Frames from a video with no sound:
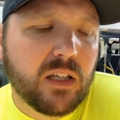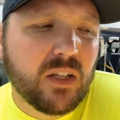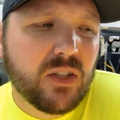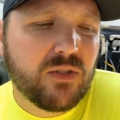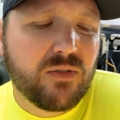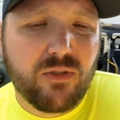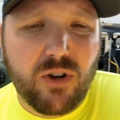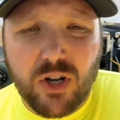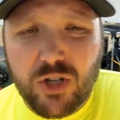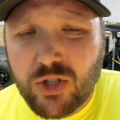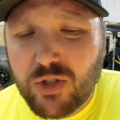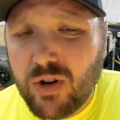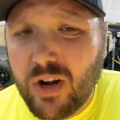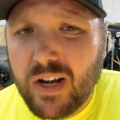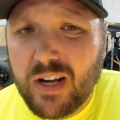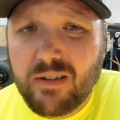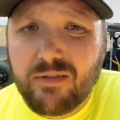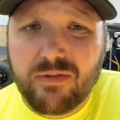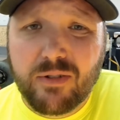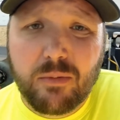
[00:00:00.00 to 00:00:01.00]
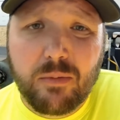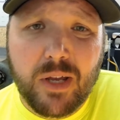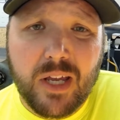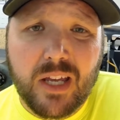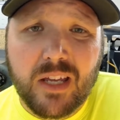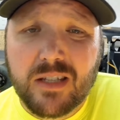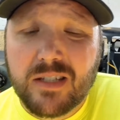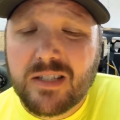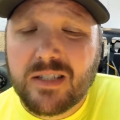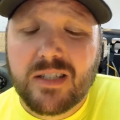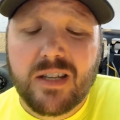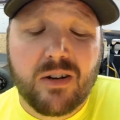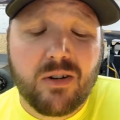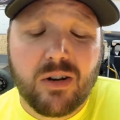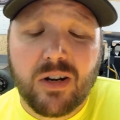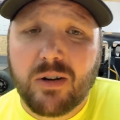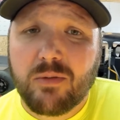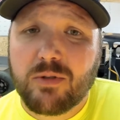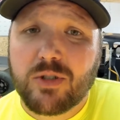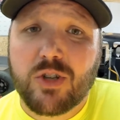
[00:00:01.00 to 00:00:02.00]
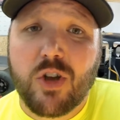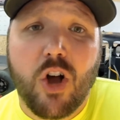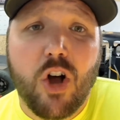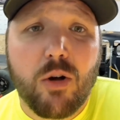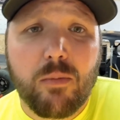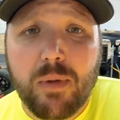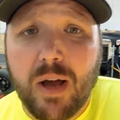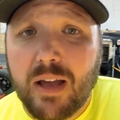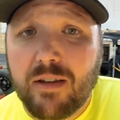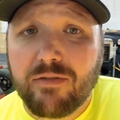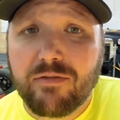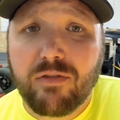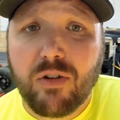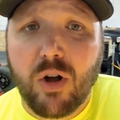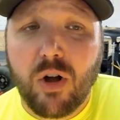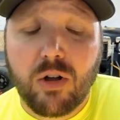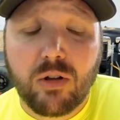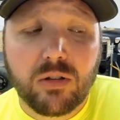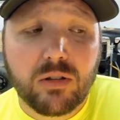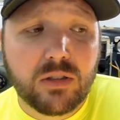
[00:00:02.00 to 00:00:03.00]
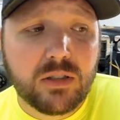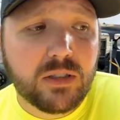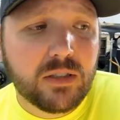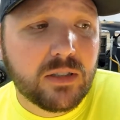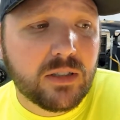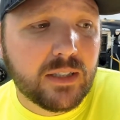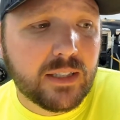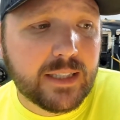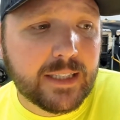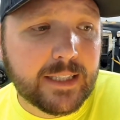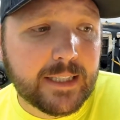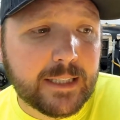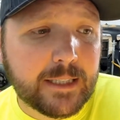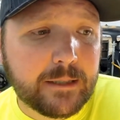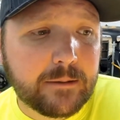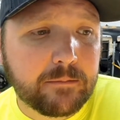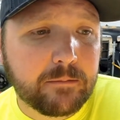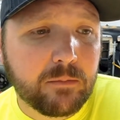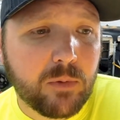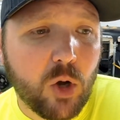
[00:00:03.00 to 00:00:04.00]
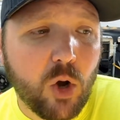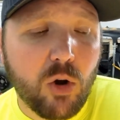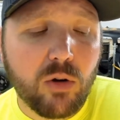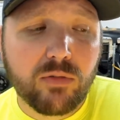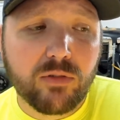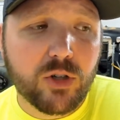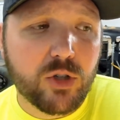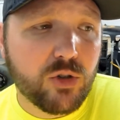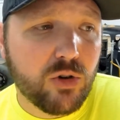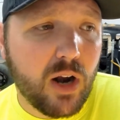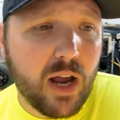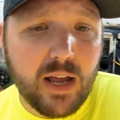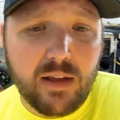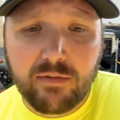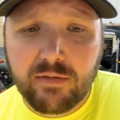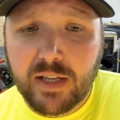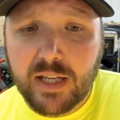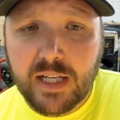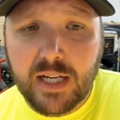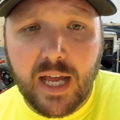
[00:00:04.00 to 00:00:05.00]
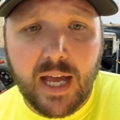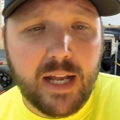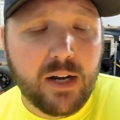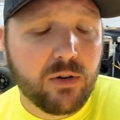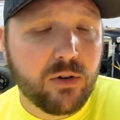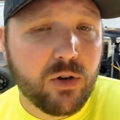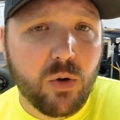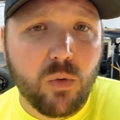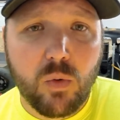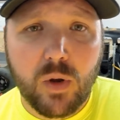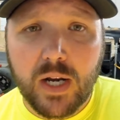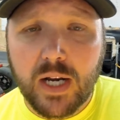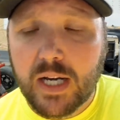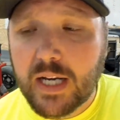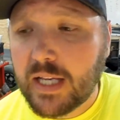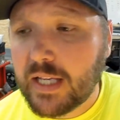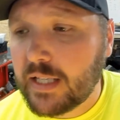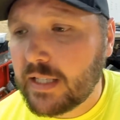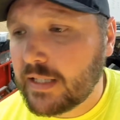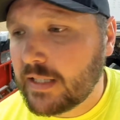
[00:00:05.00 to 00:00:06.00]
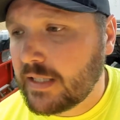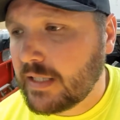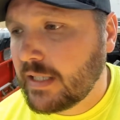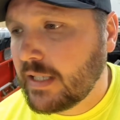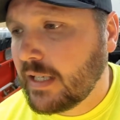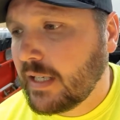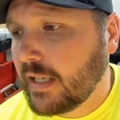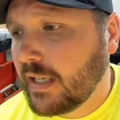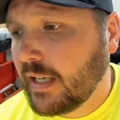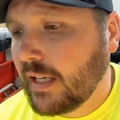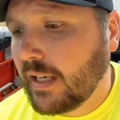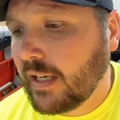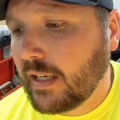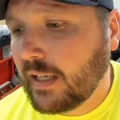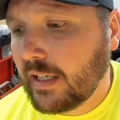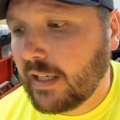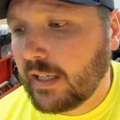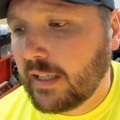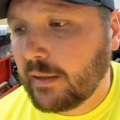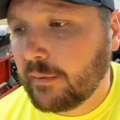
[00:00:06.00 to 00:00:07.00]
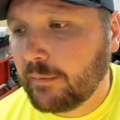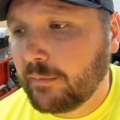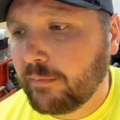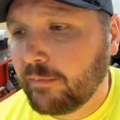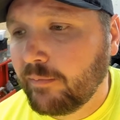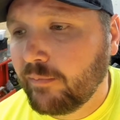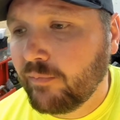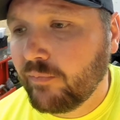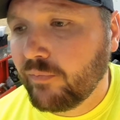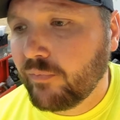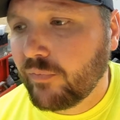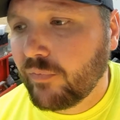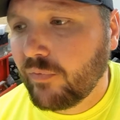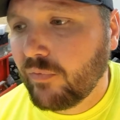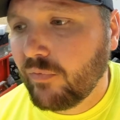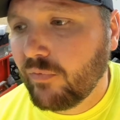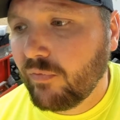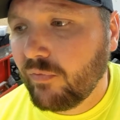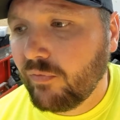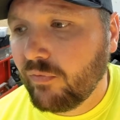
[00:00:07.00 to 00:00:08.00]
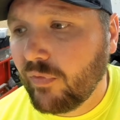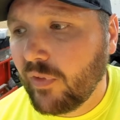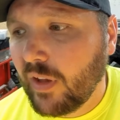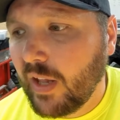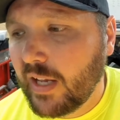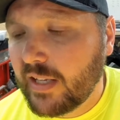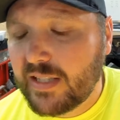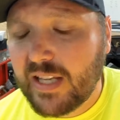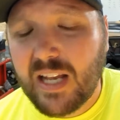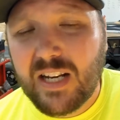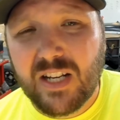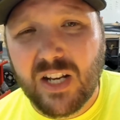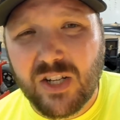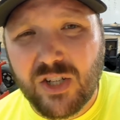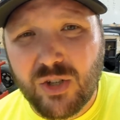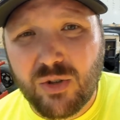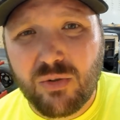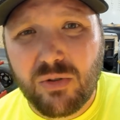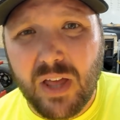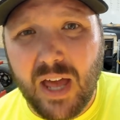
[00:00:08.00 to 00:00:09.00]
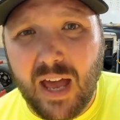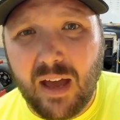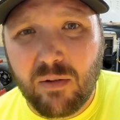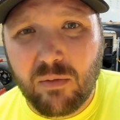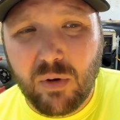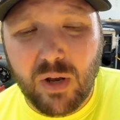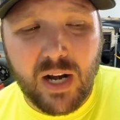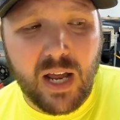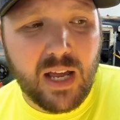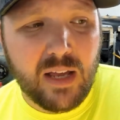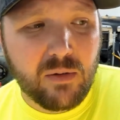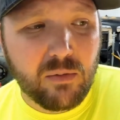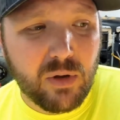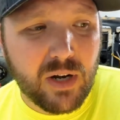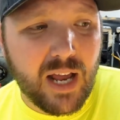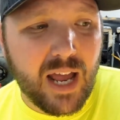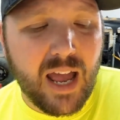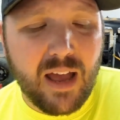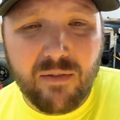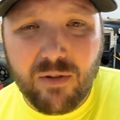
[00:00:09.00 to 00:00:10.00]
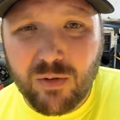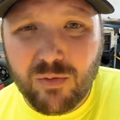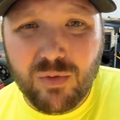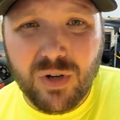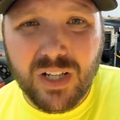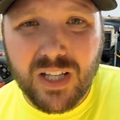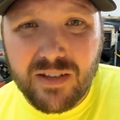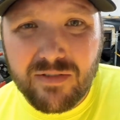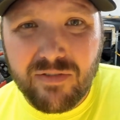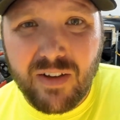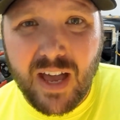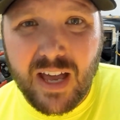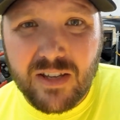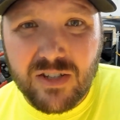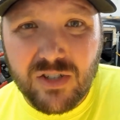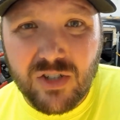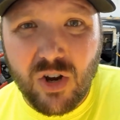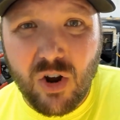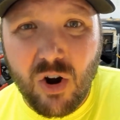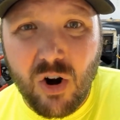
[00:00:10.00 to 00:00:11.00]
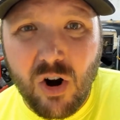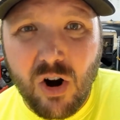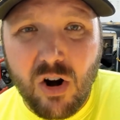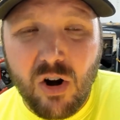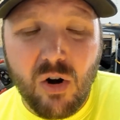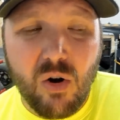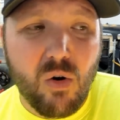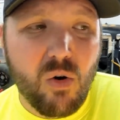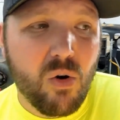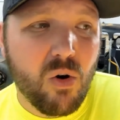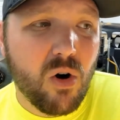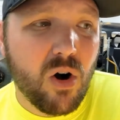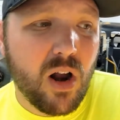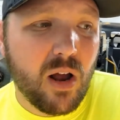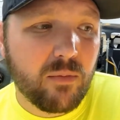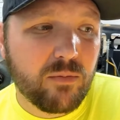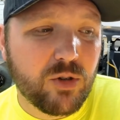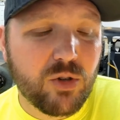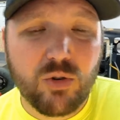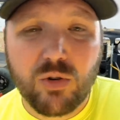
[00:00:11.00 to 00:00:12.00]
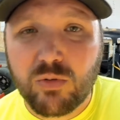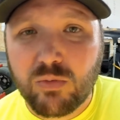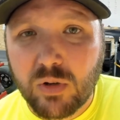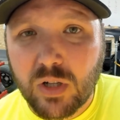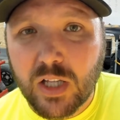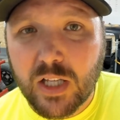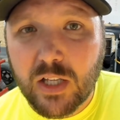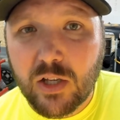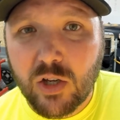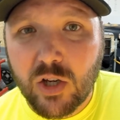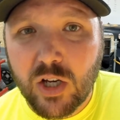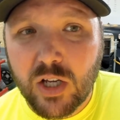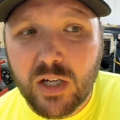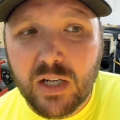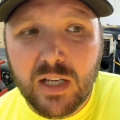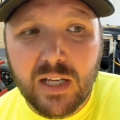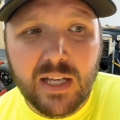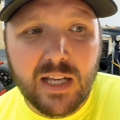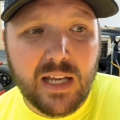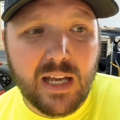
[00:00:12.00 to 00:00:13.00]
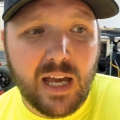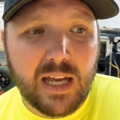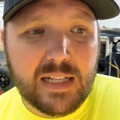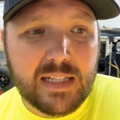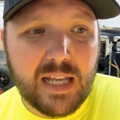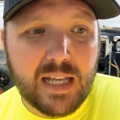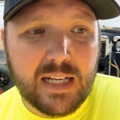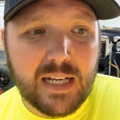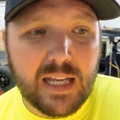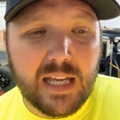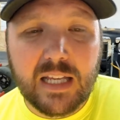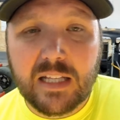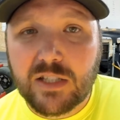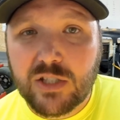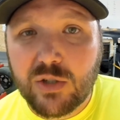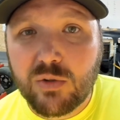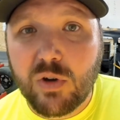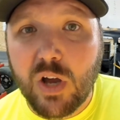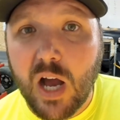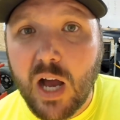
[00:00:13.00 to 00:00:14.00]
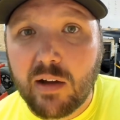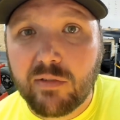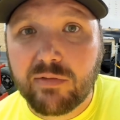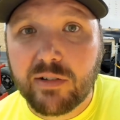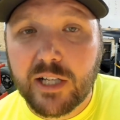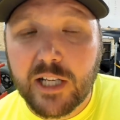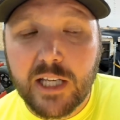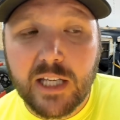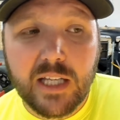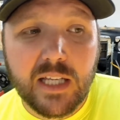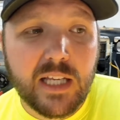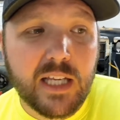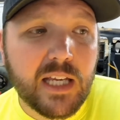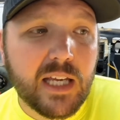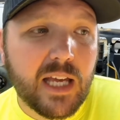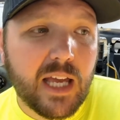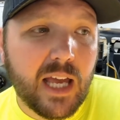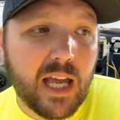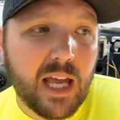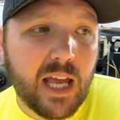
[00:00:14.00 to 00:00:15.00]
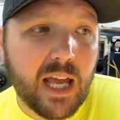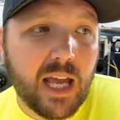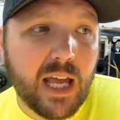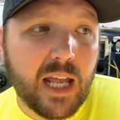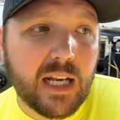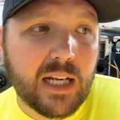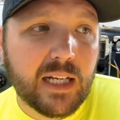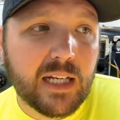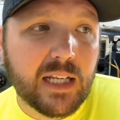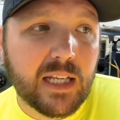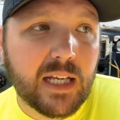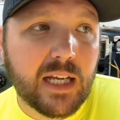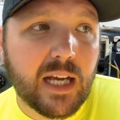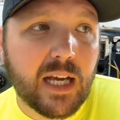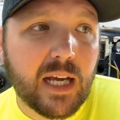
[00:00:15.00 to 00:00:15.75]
it's frustrating for me considering it was all my fault. Overdriving, I don't know what it is. I tend to do that when I have a really fast car or I'm doing really good. I tend to get too confident and